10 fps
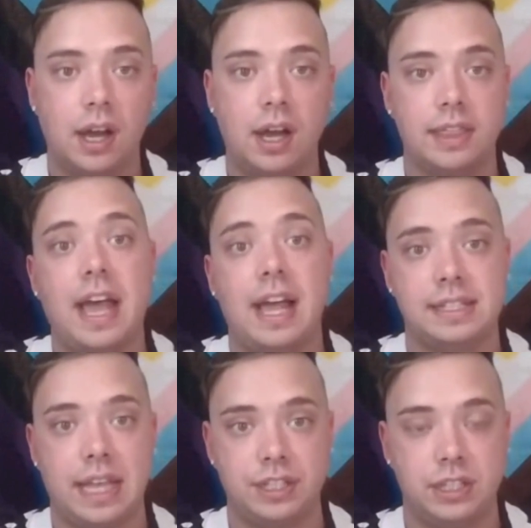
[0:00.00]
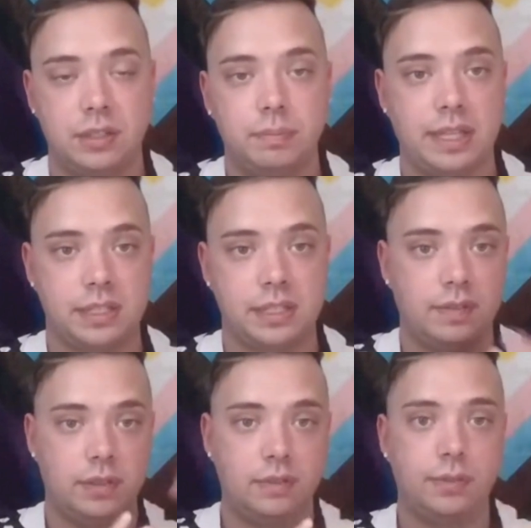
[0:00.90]
that session based
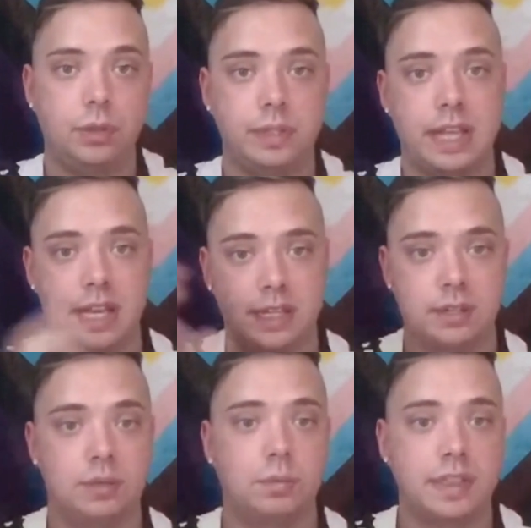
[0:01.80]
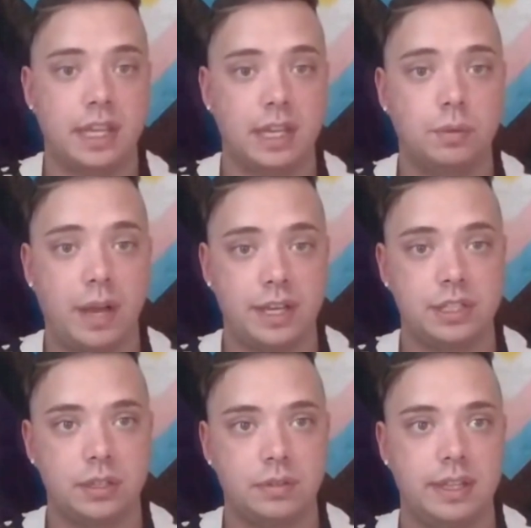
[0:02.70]
off of who attended and what they went
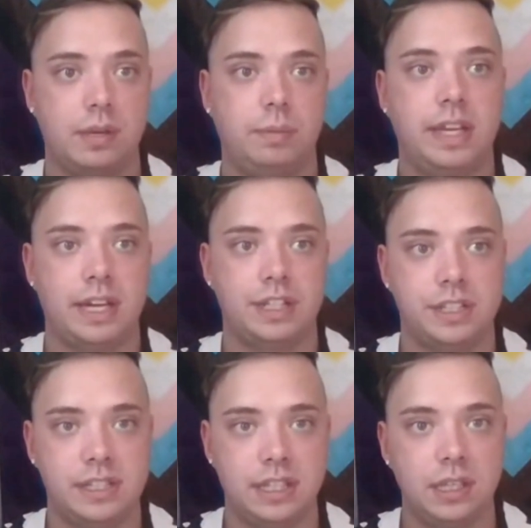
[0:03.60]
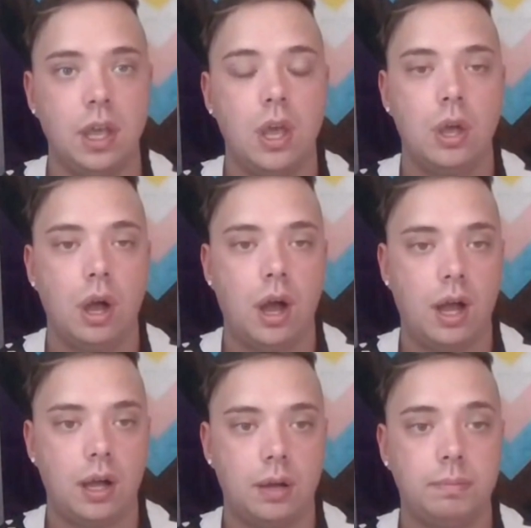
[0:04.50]
to. And then we could actually see,
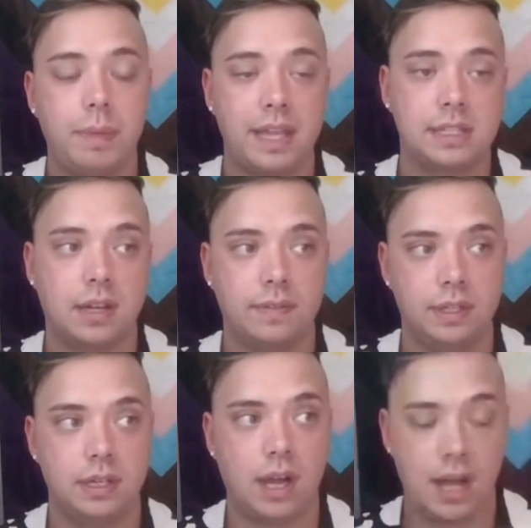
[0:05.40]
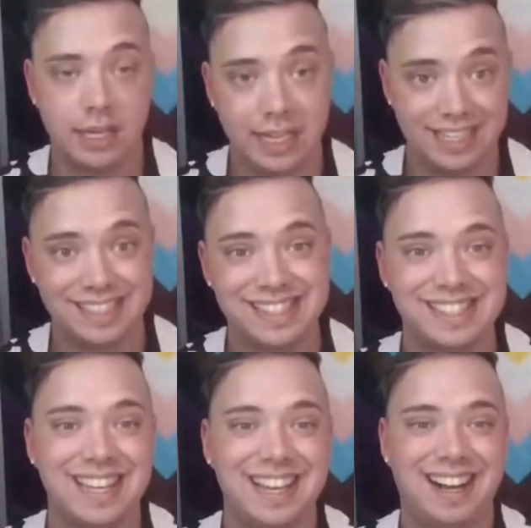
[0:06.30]
based off an audience
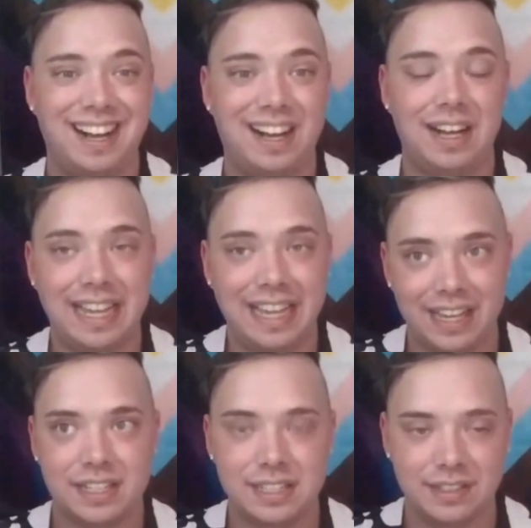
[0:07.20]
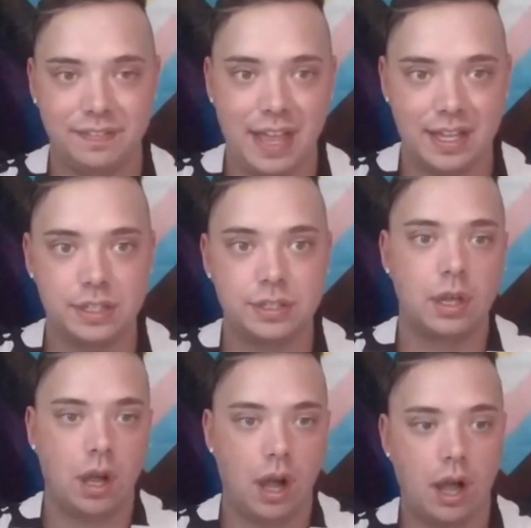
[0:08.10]
and an event,
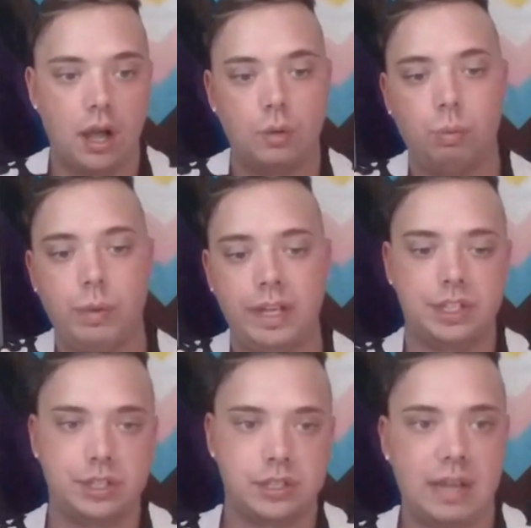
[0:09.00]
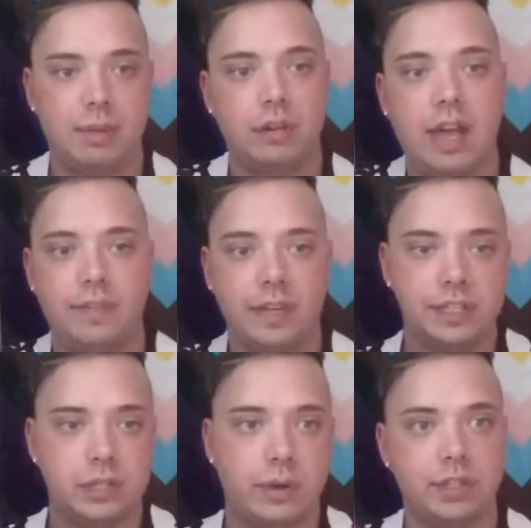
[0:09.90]
which demographic
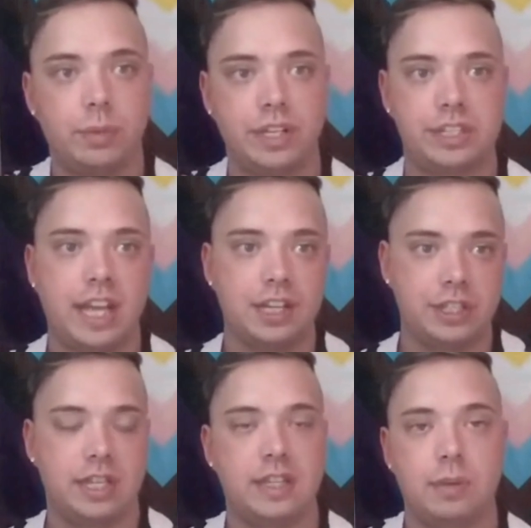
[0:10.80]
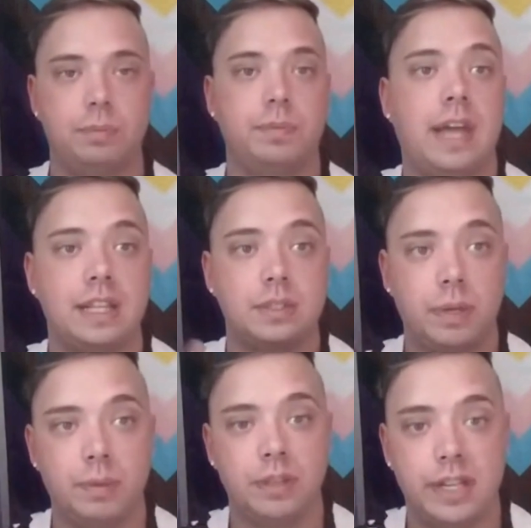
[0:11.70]
is going to which session. And then that's
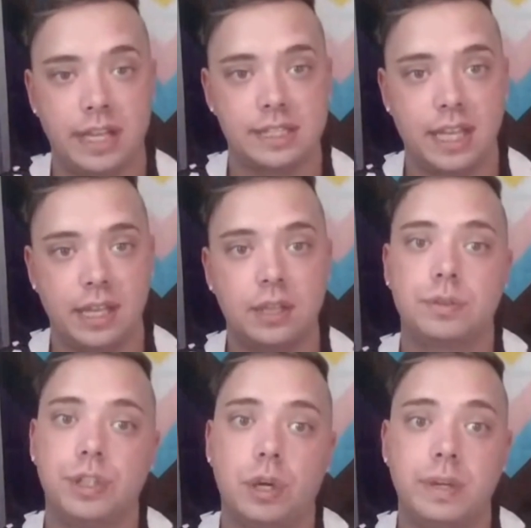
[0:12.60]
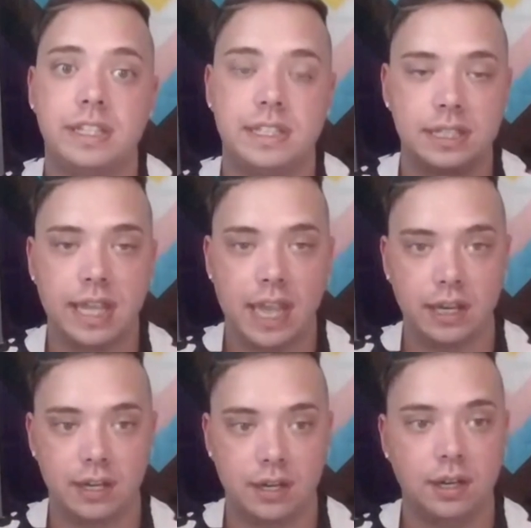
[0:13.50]
when we look at saying, we did
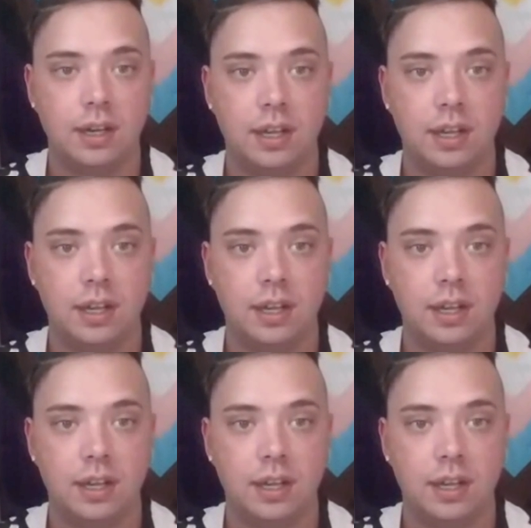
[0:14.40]
cater